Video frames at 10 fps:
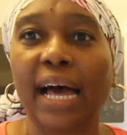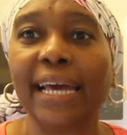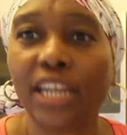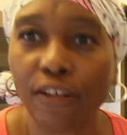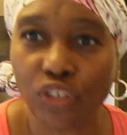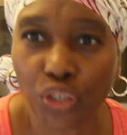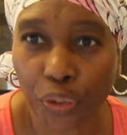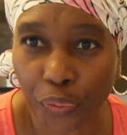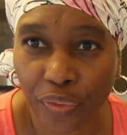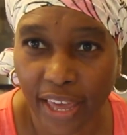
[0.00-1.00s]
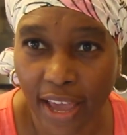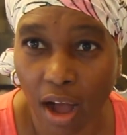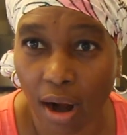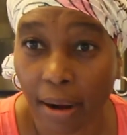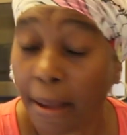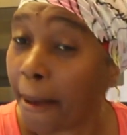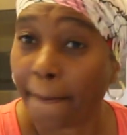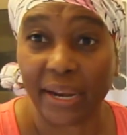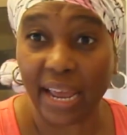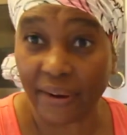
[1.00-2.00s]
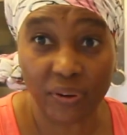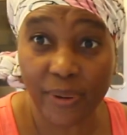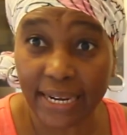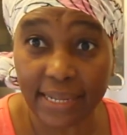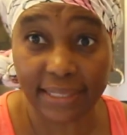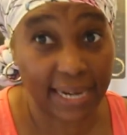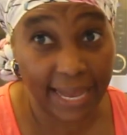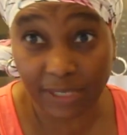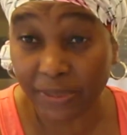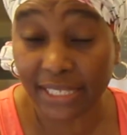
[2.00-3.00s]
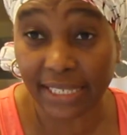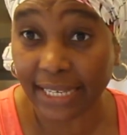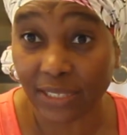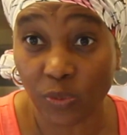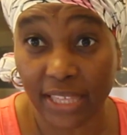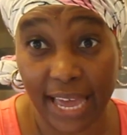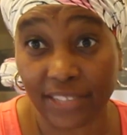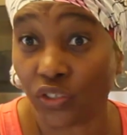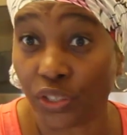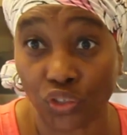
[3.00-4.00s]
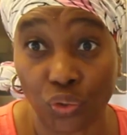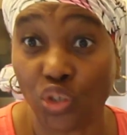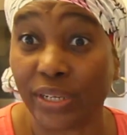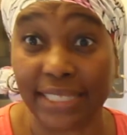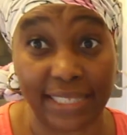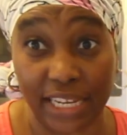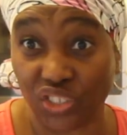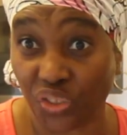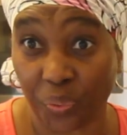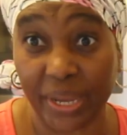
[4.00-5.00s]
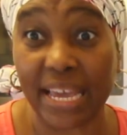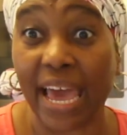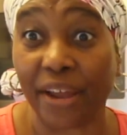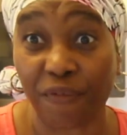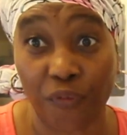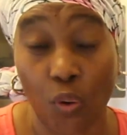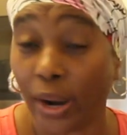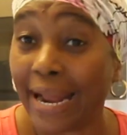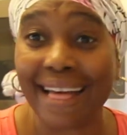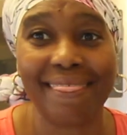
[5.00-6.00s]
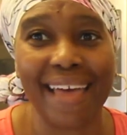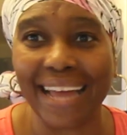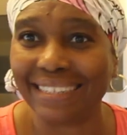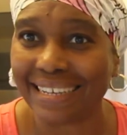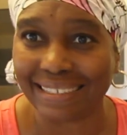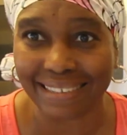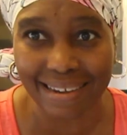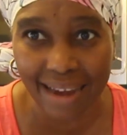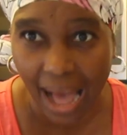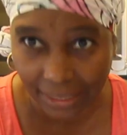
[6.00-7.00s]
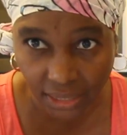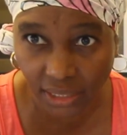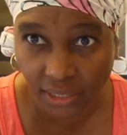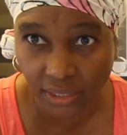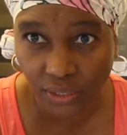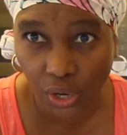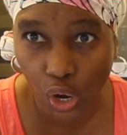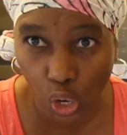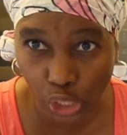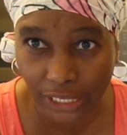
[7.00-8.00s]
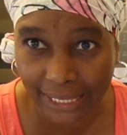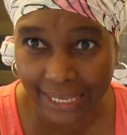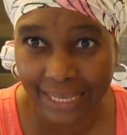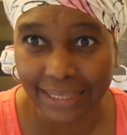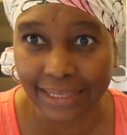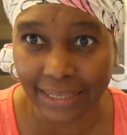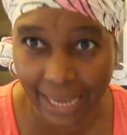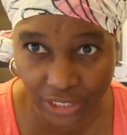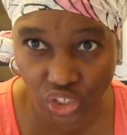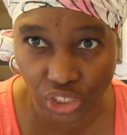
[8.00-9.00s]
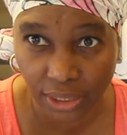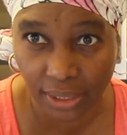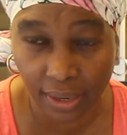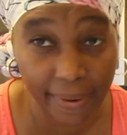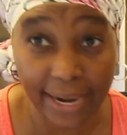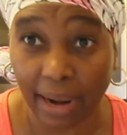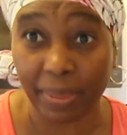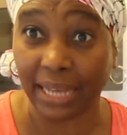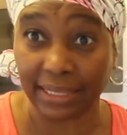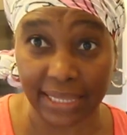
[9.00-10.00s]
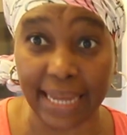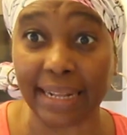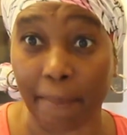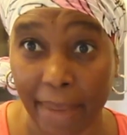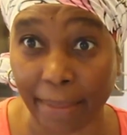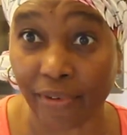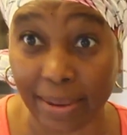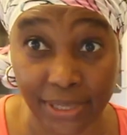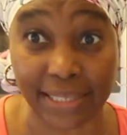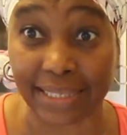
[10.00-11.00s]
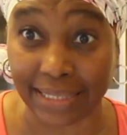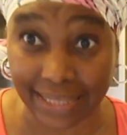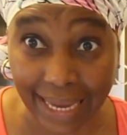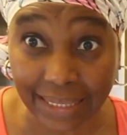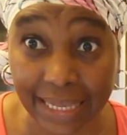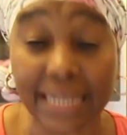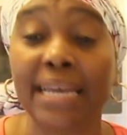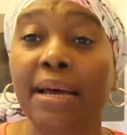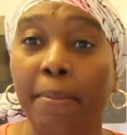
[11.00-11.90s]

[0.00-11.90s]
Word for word: I'd love to know who they are. But everyone else that has been detected with cancer is usually stage 3 and 4. That is not early detection, all right? I'm not saying that mammogram doesn't detect it.